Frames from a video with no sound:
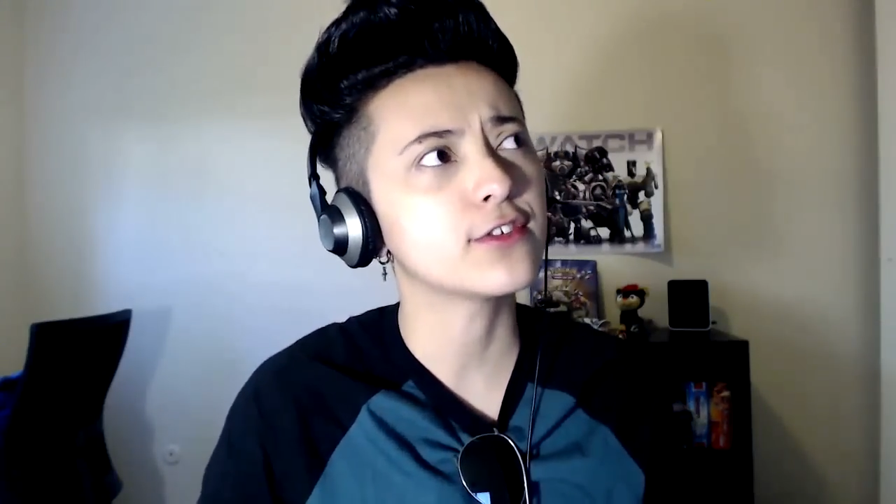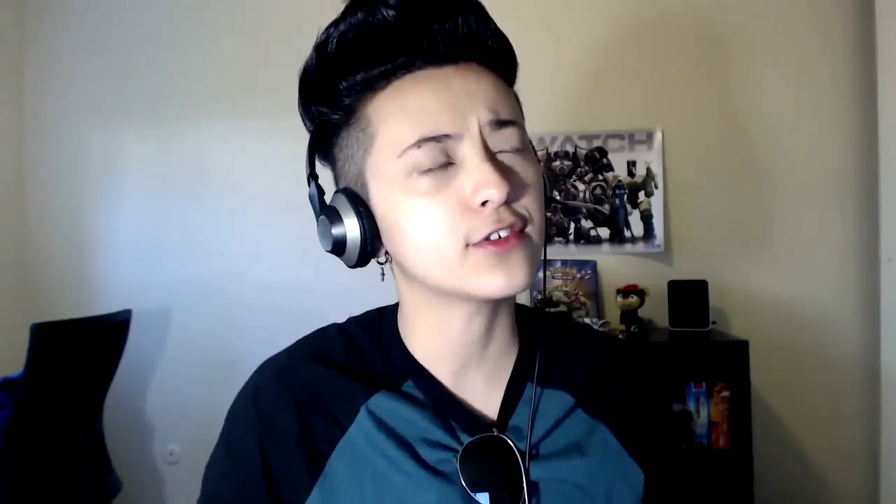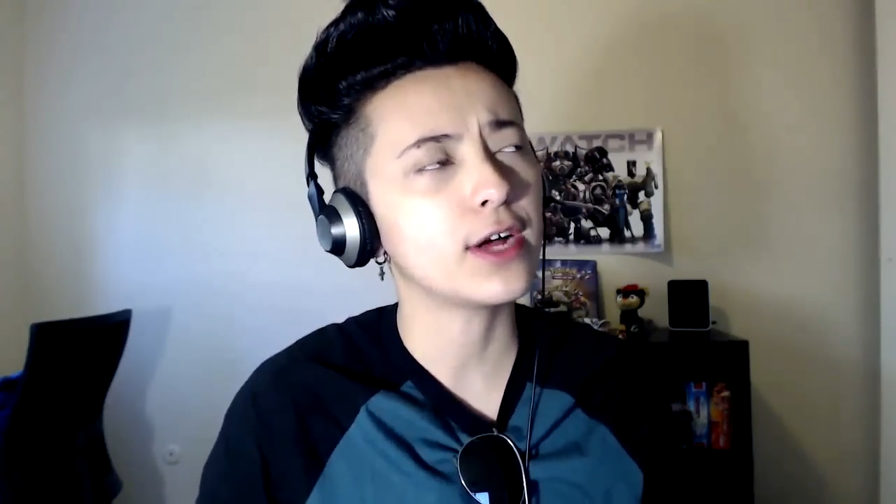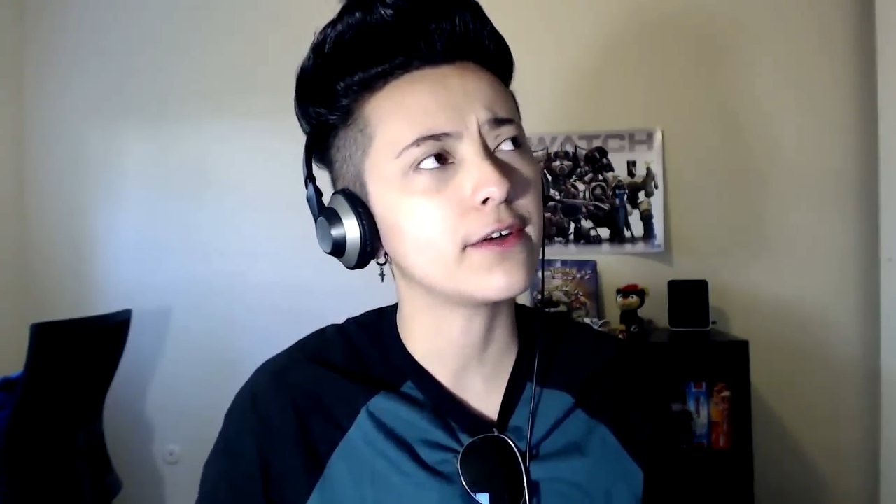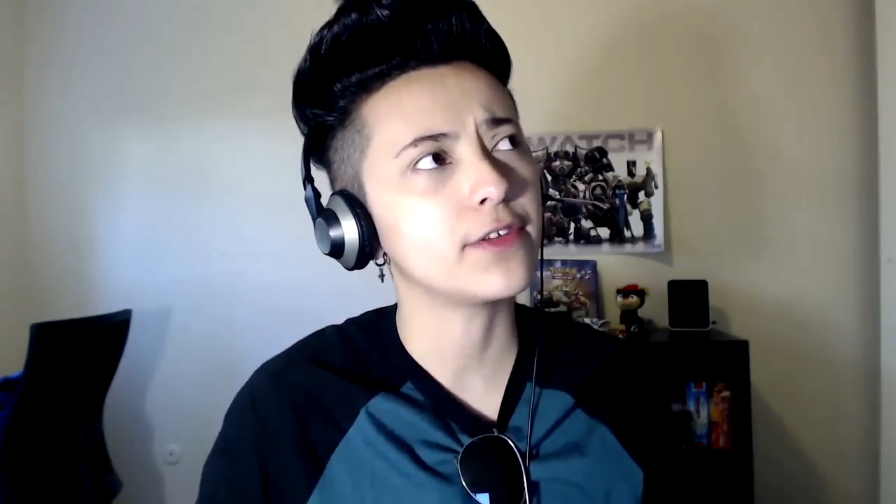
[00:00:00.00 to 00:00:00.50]

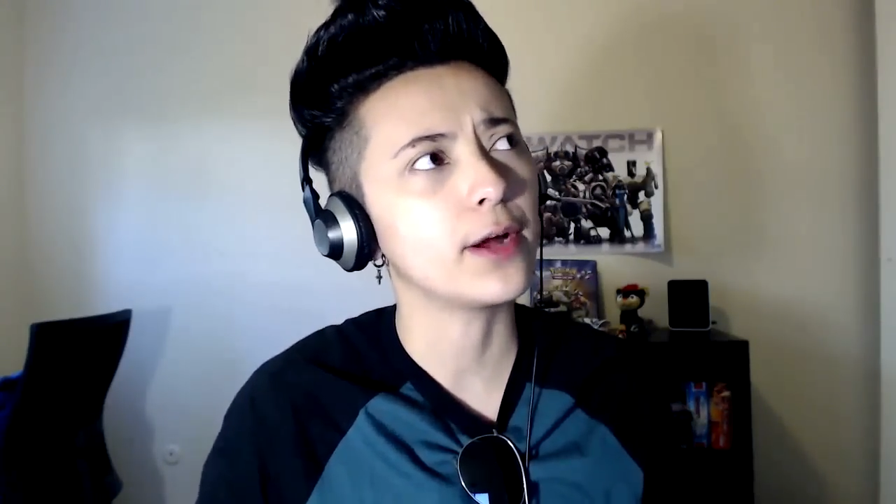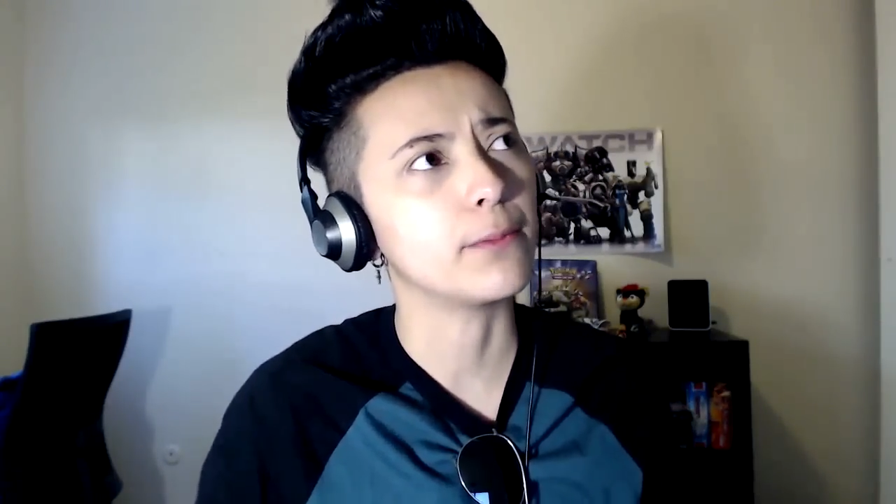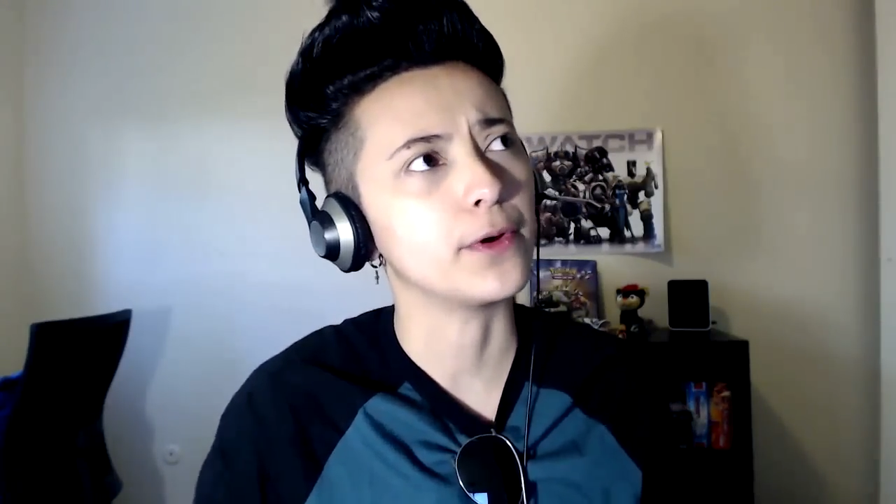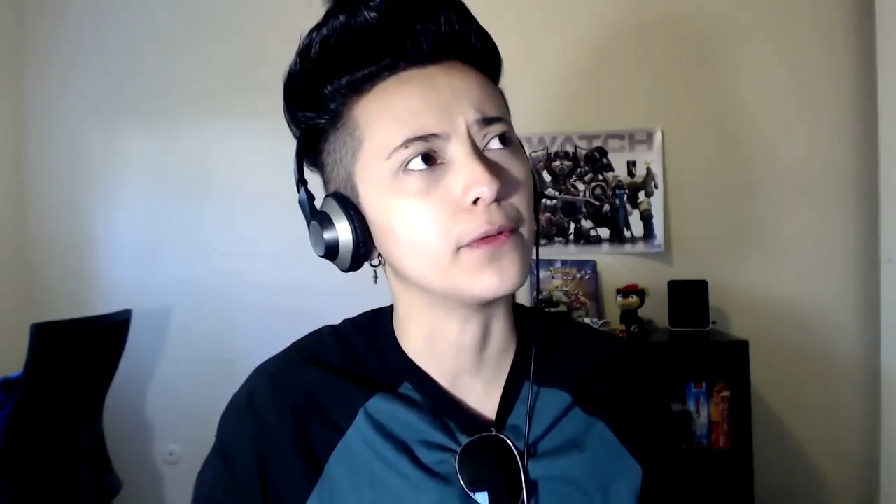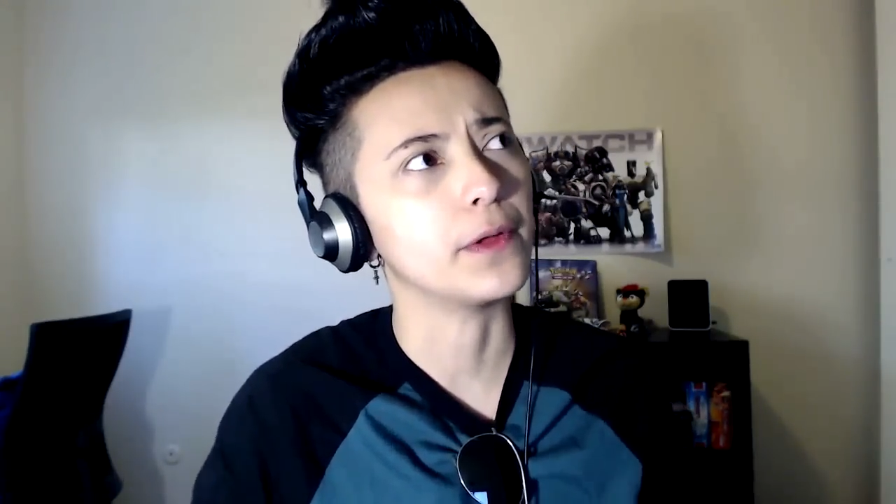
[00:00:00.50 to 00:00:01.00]
still have the
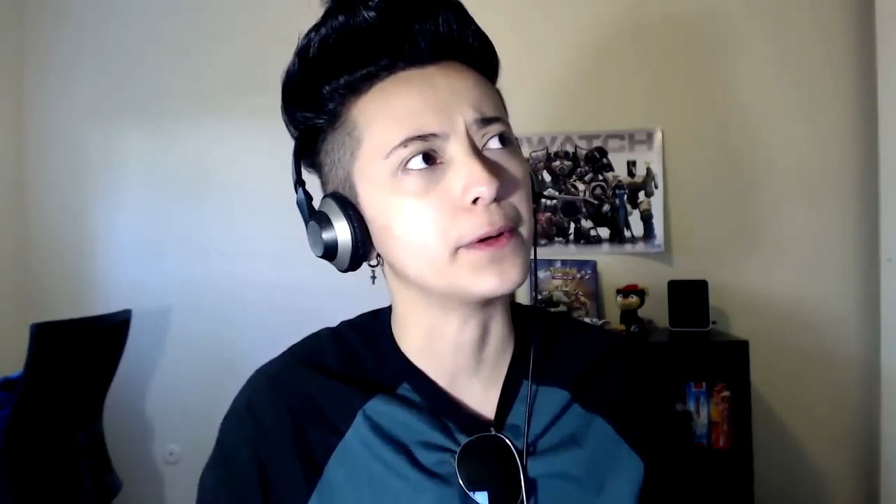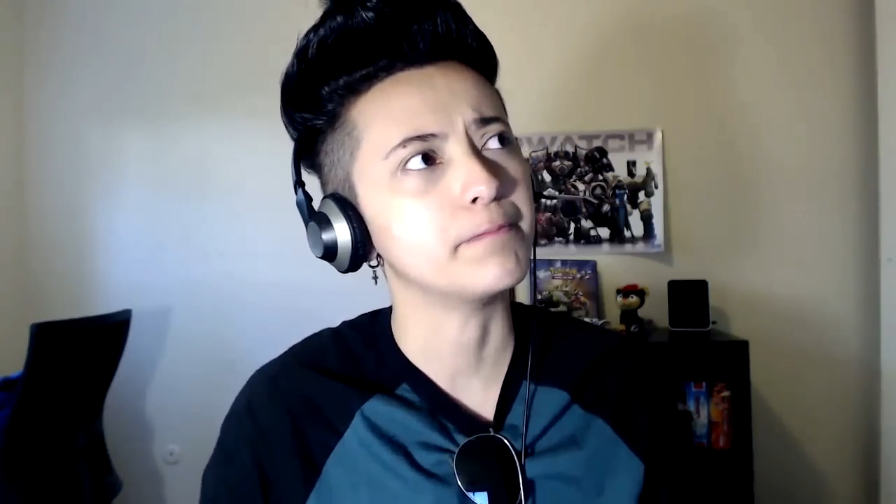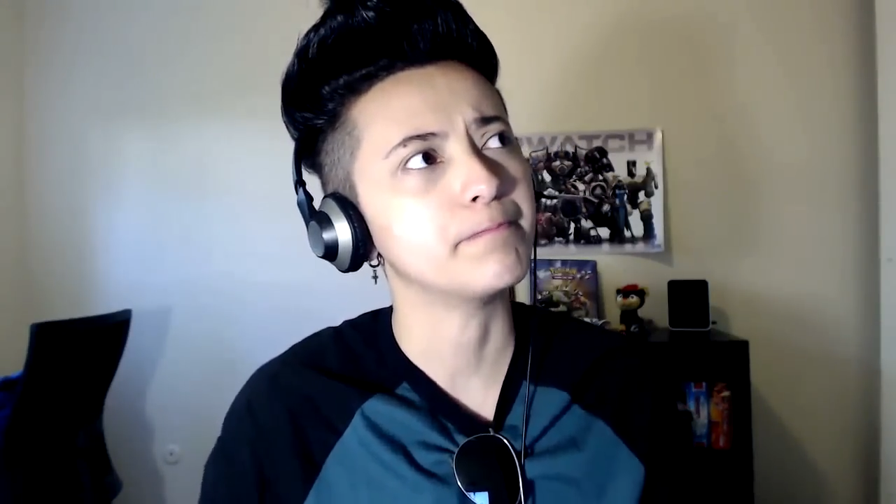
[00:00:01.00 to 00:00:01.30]
Umbreon though.